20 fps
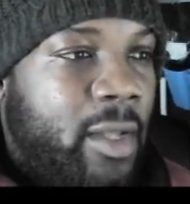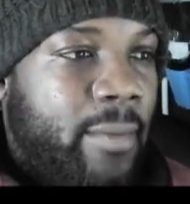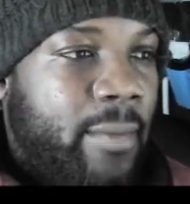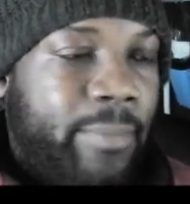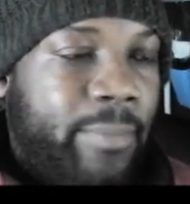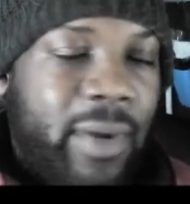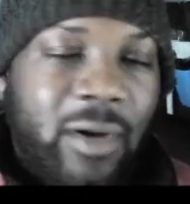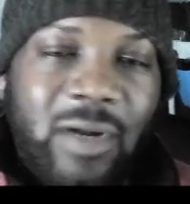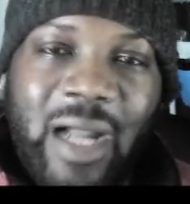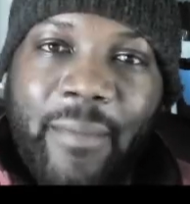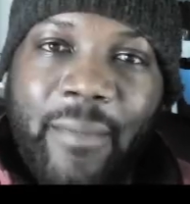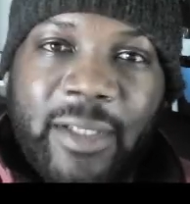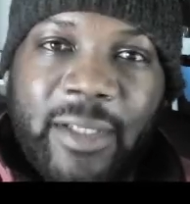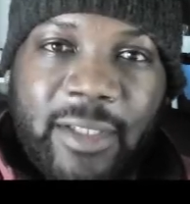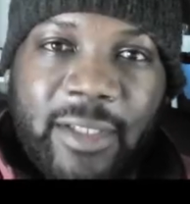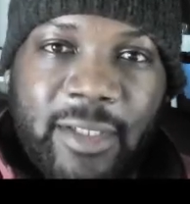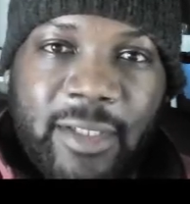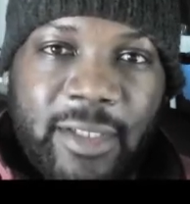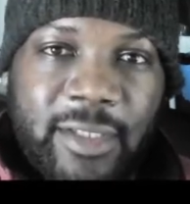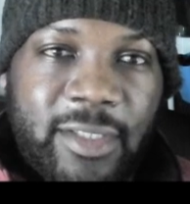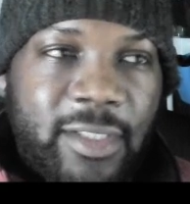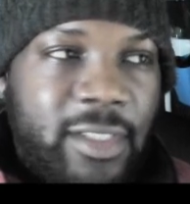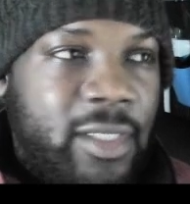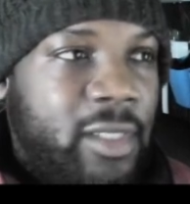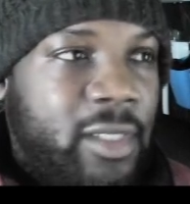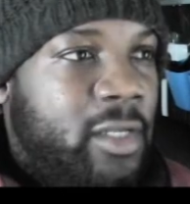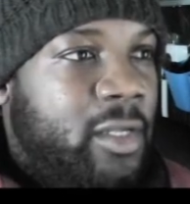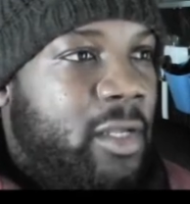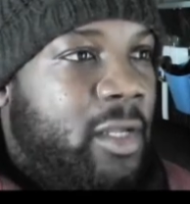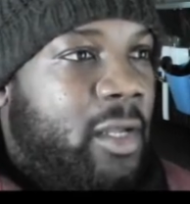parameters
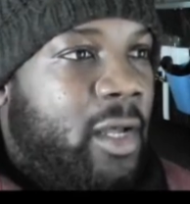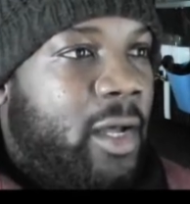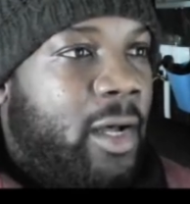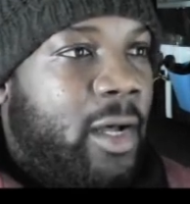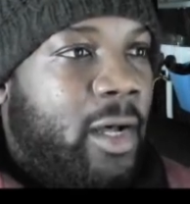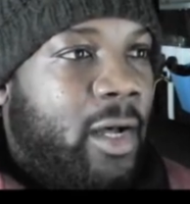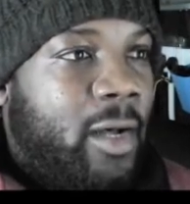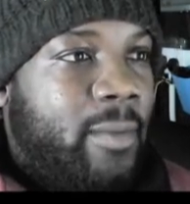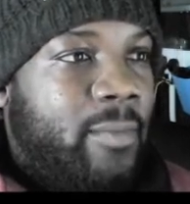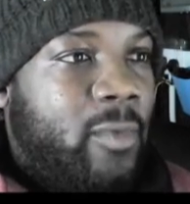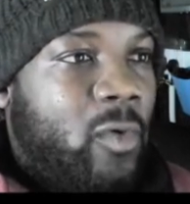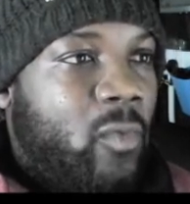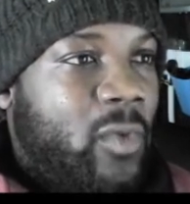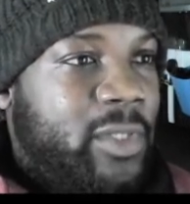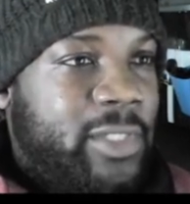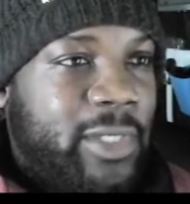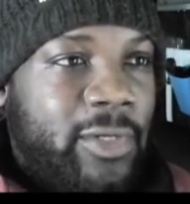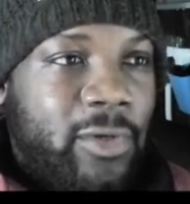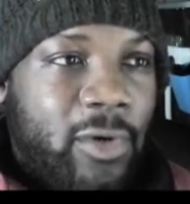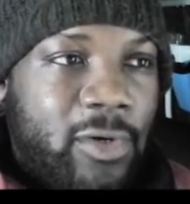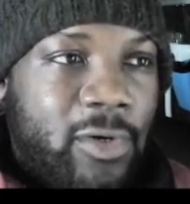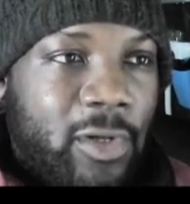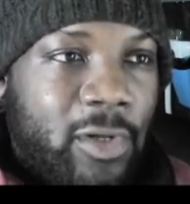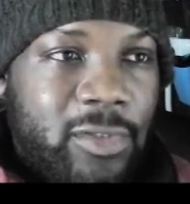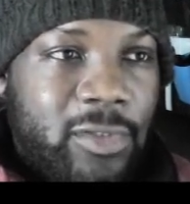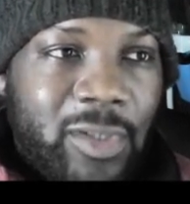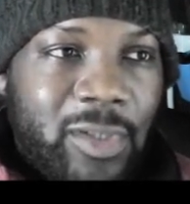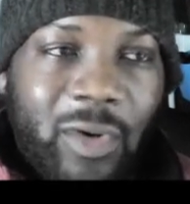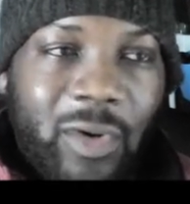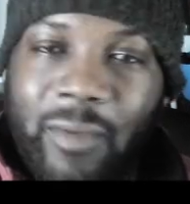within our
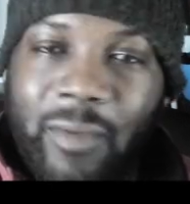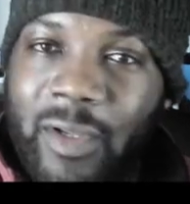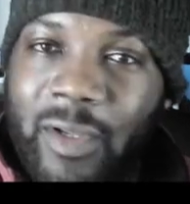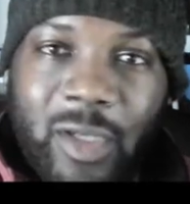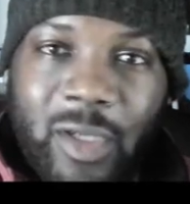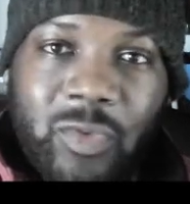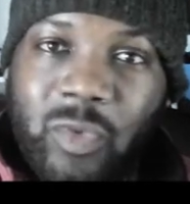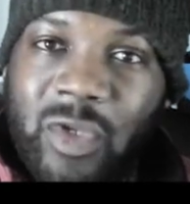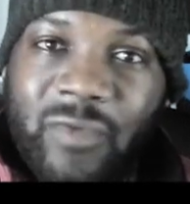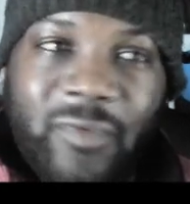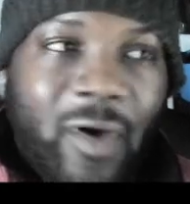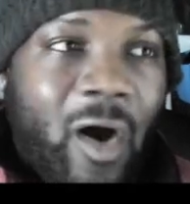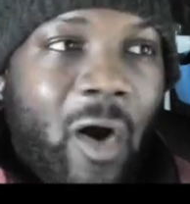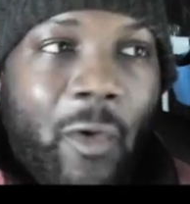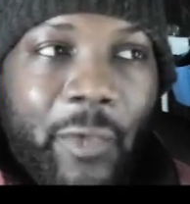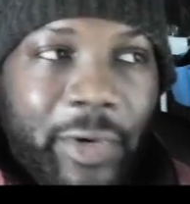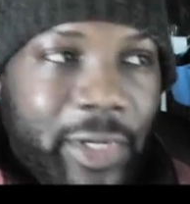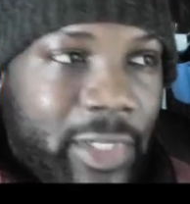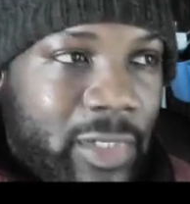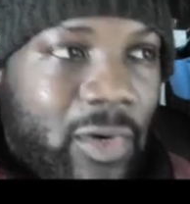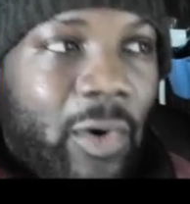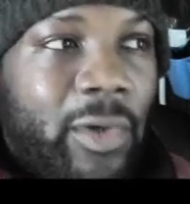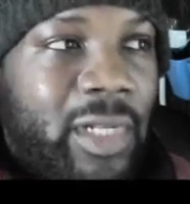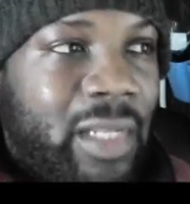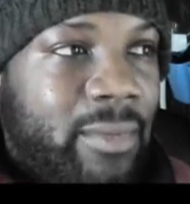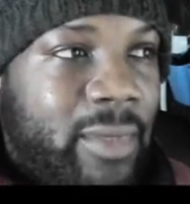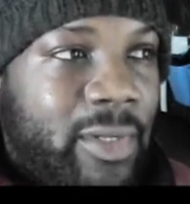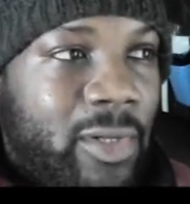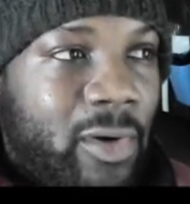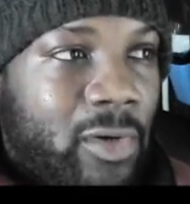controller, because we've already got them
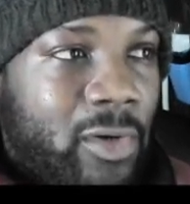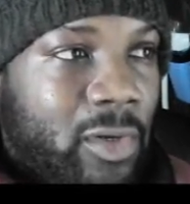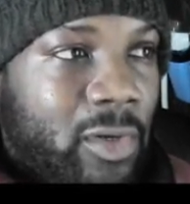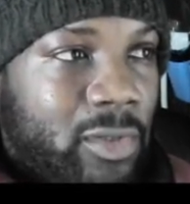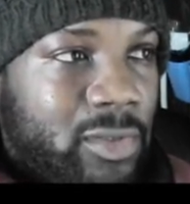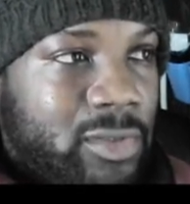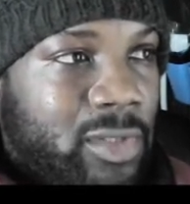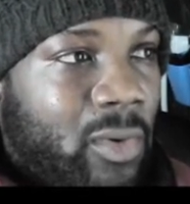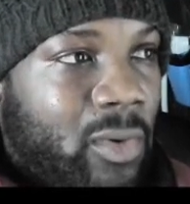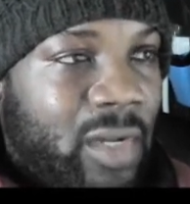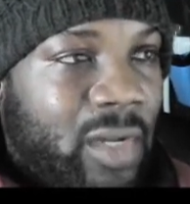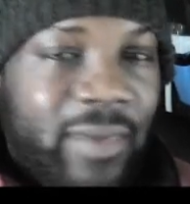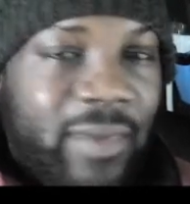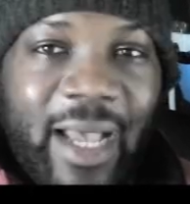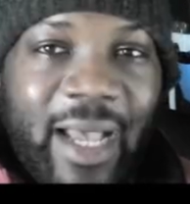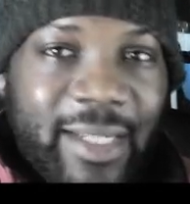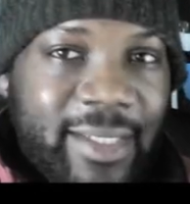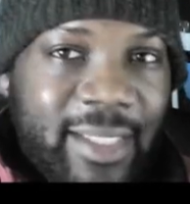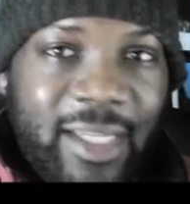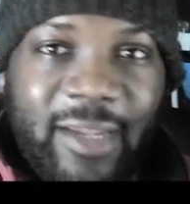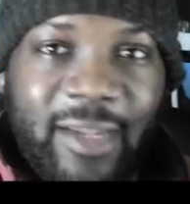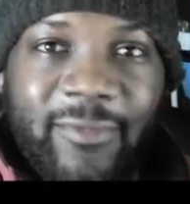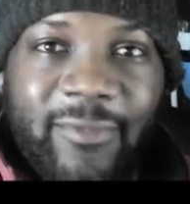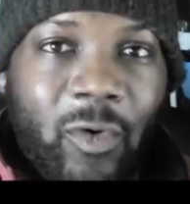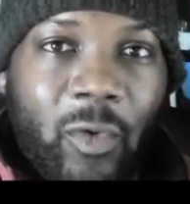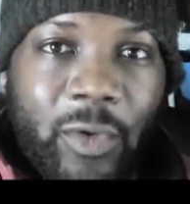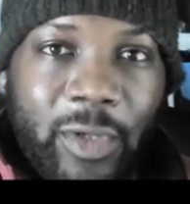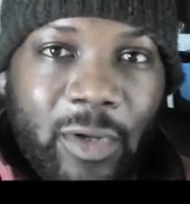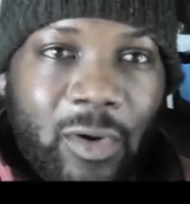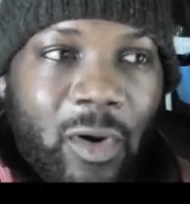in our controller by
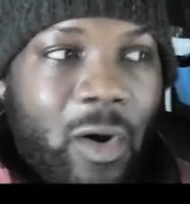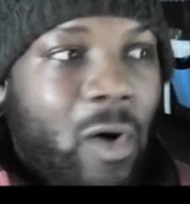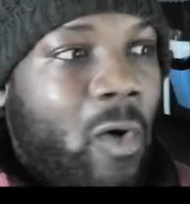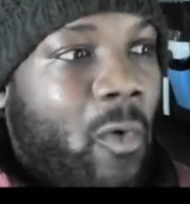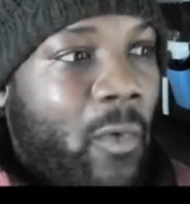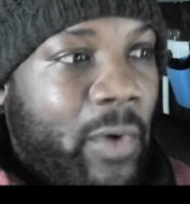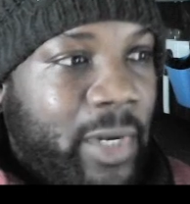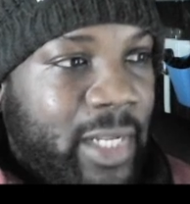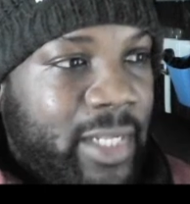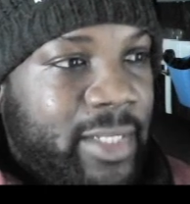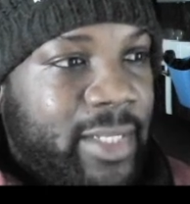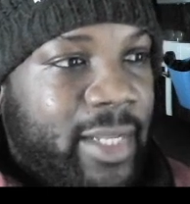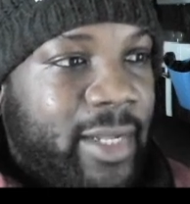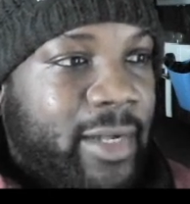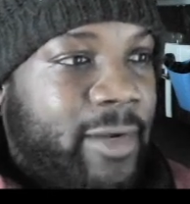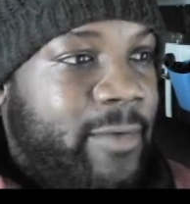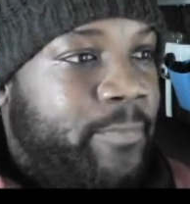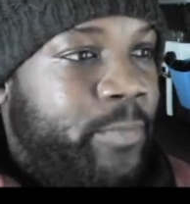default. They're already there.